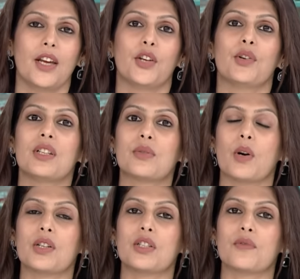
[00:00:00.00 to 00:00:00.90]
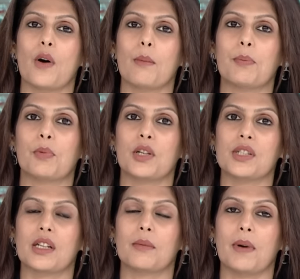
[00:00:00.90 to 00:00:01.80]
Yunus wanted to form a
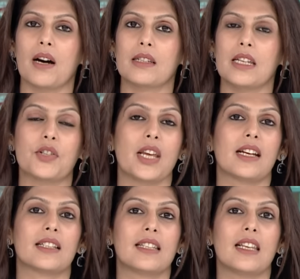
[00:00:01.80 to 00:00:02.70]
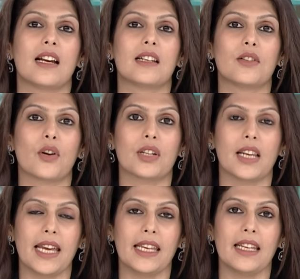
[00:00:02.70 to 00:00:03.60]
political party. Sheikh Hasina did not
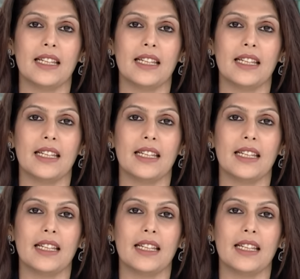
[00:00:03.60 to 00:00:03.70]
like it.